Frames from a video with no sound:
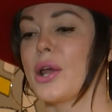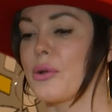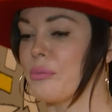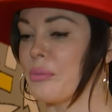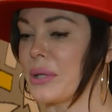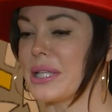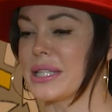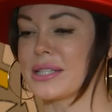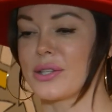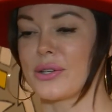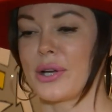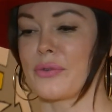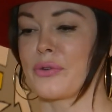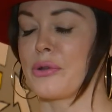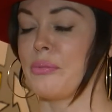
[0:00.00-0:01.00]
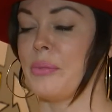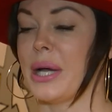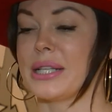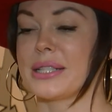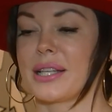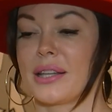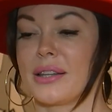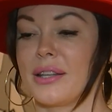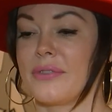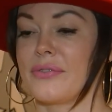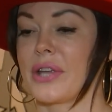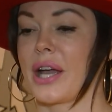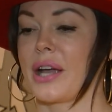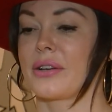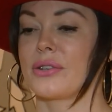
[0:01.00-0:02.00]
But this turned out for the best. I love the
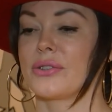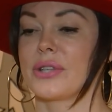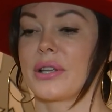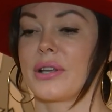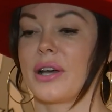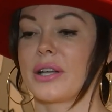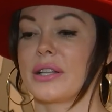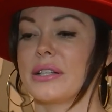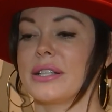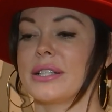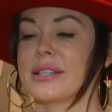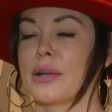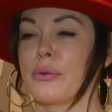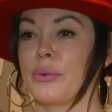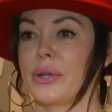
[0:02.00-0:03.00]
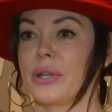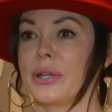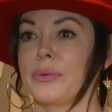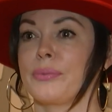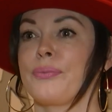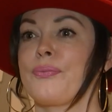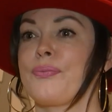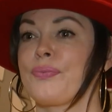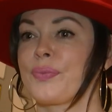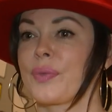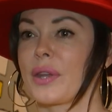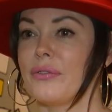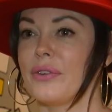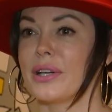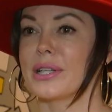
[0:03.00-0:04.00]
actors I got in this. I really
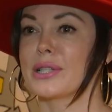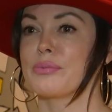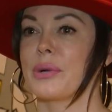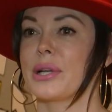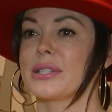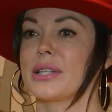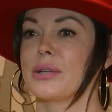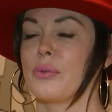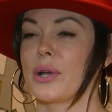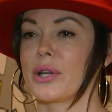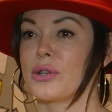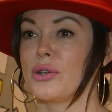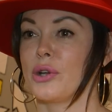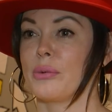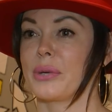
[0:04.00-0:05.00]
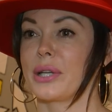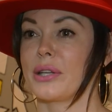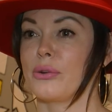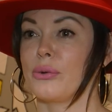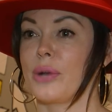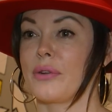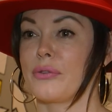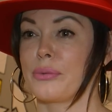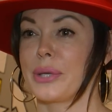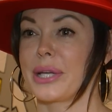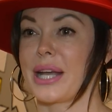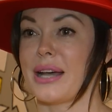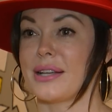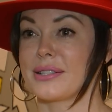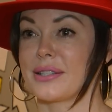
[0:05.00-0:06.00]
very expressly wanted nobody who would ever be
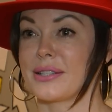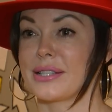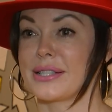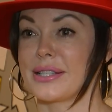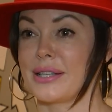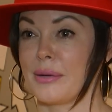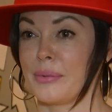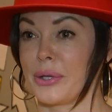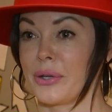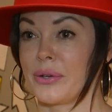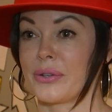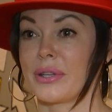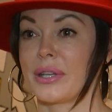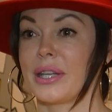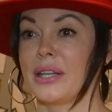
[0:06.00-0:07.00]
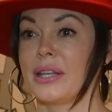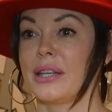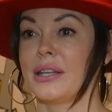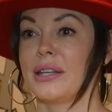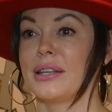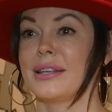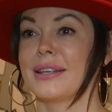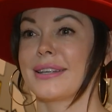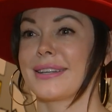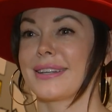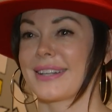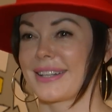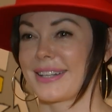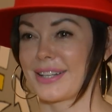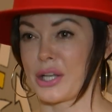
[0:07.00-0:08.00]
cast on the CW,
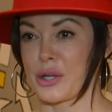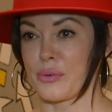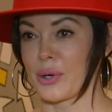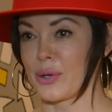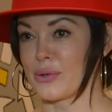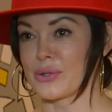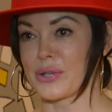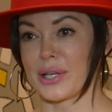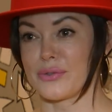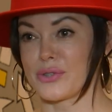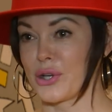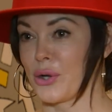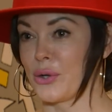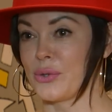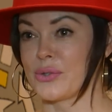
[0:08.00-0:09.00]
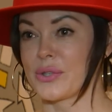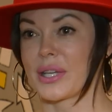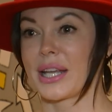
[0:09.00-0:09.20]
like one of those kind of shows. Yeah.